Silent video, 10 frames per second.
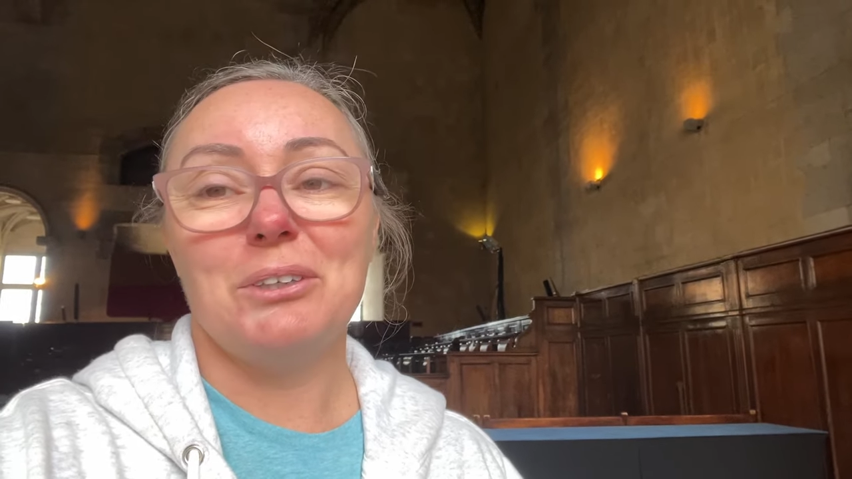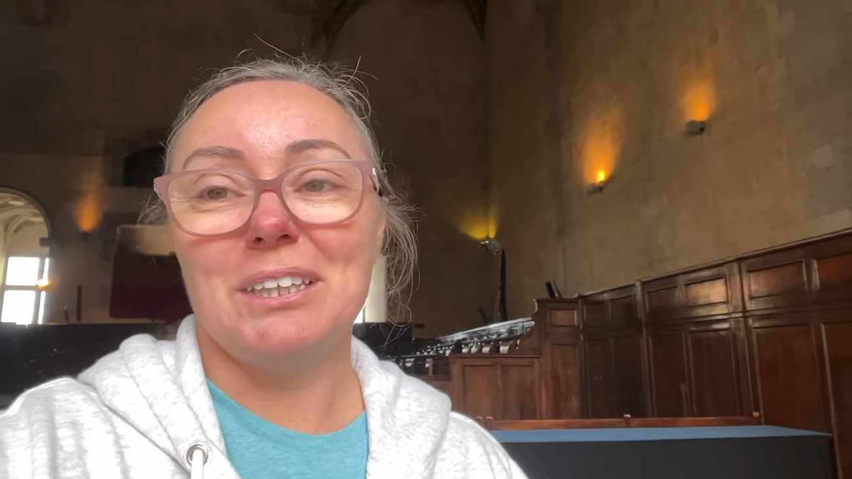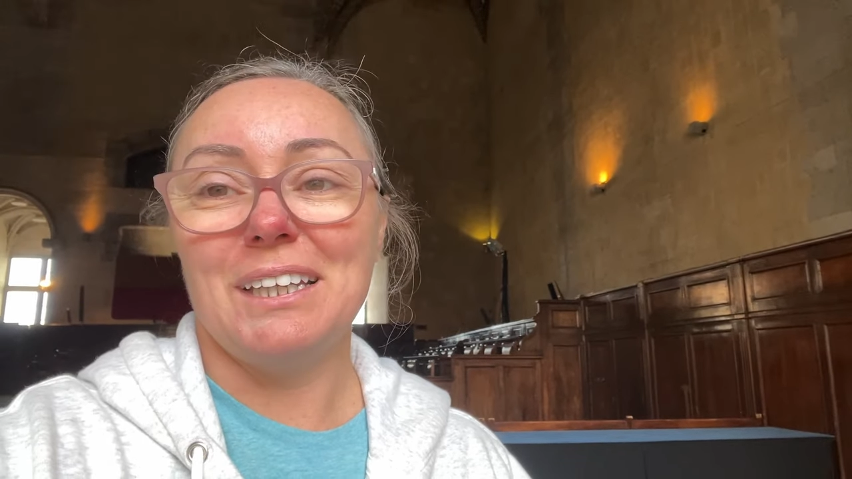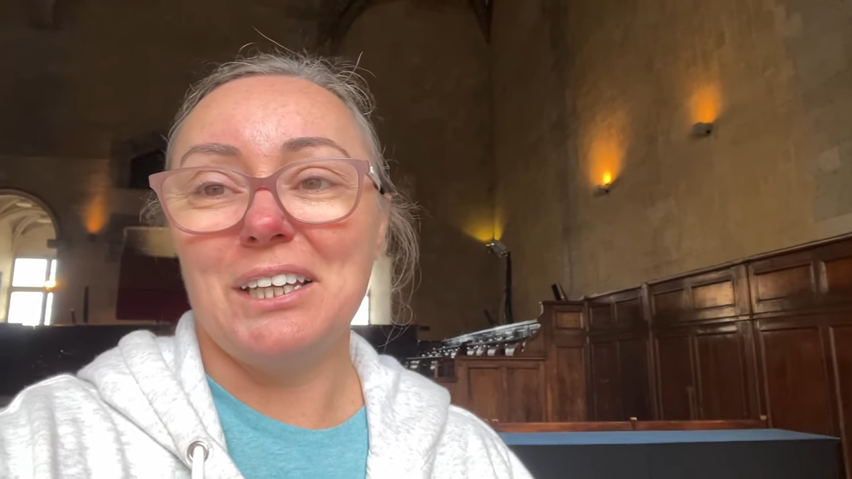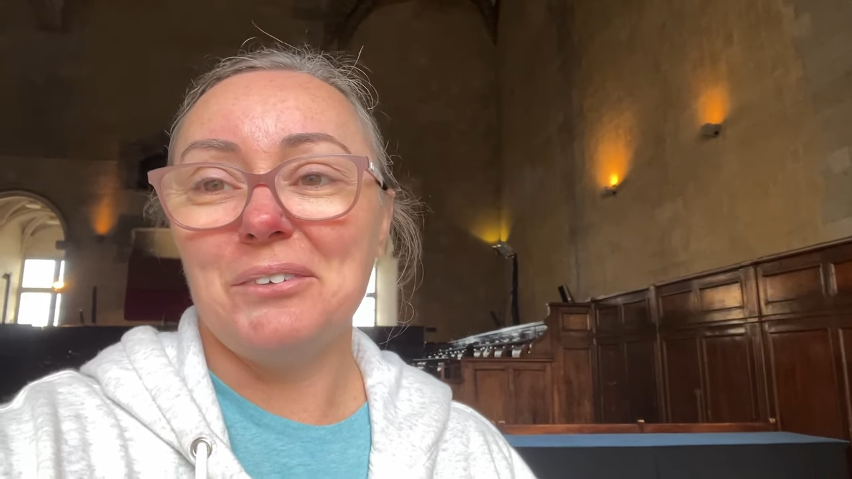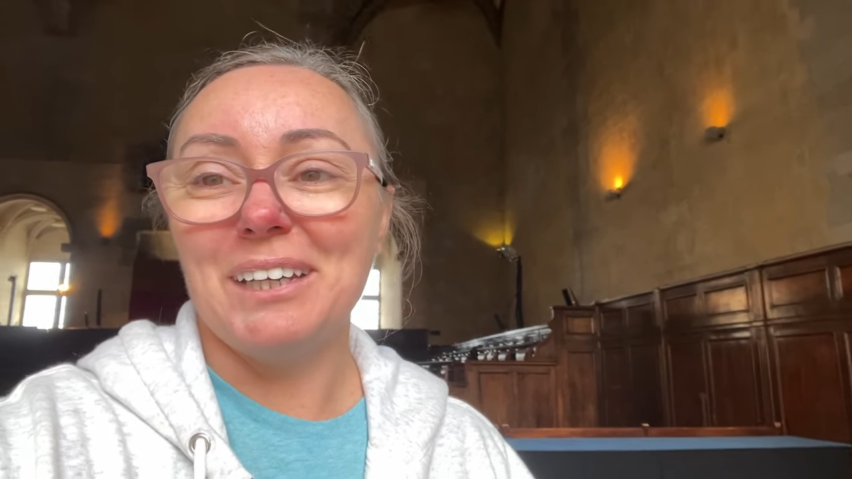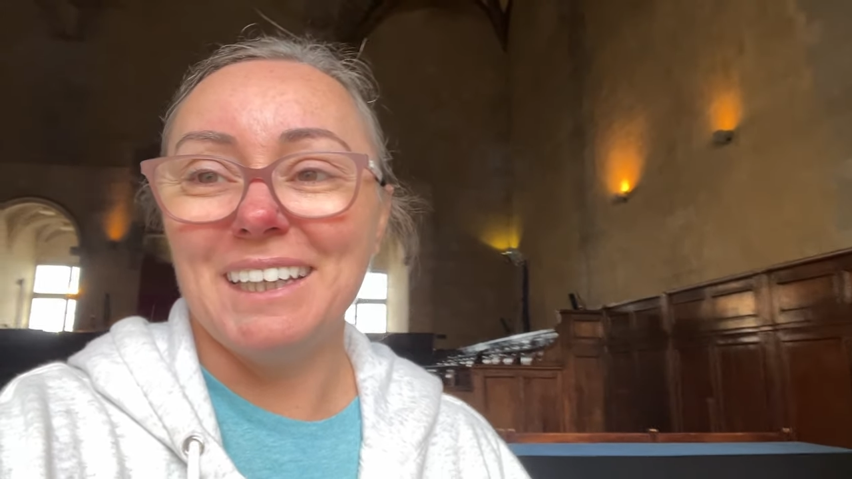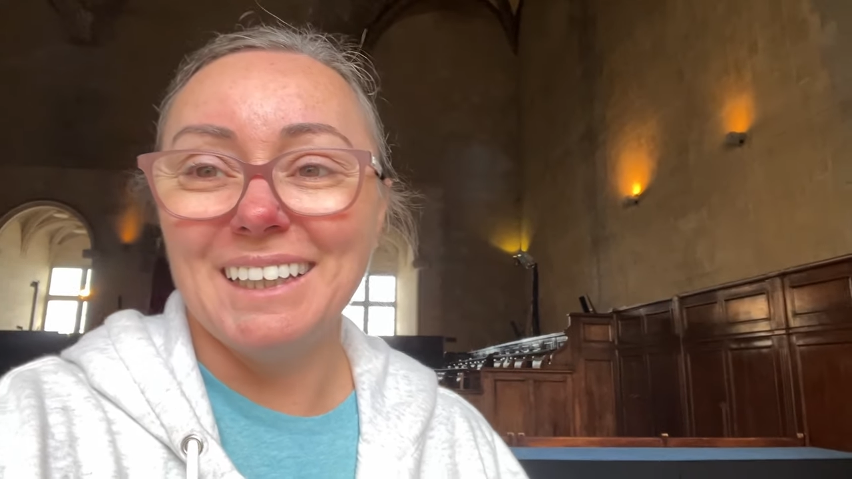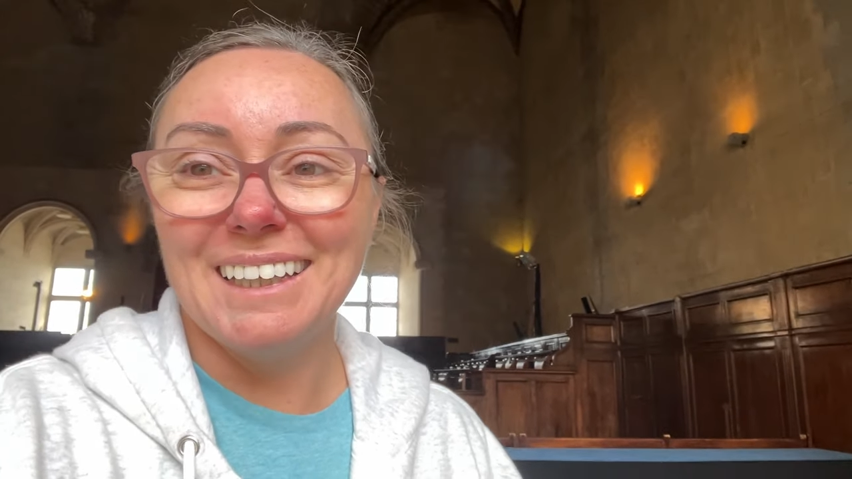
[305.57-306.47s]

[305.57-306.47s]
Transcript: worth it anyway.